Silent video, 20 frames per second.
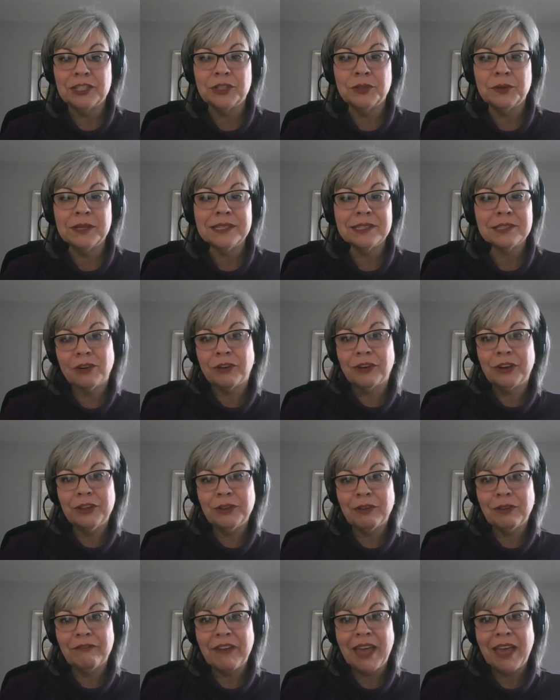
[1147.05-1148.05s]
to us, or you
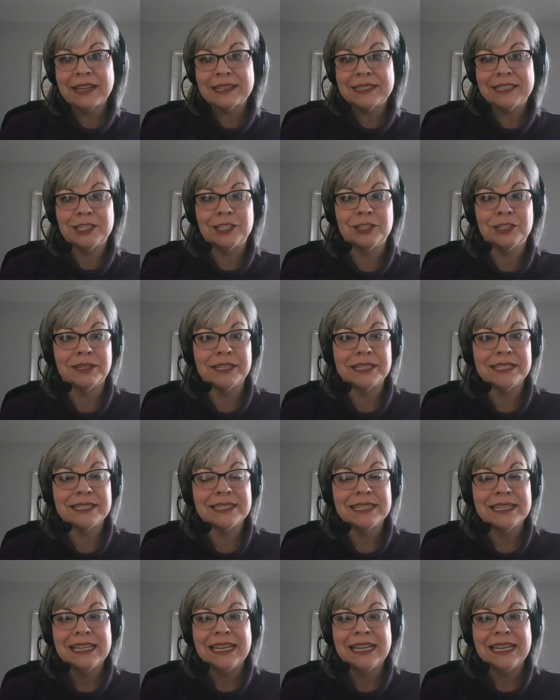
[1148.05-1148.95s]
can fax it to us.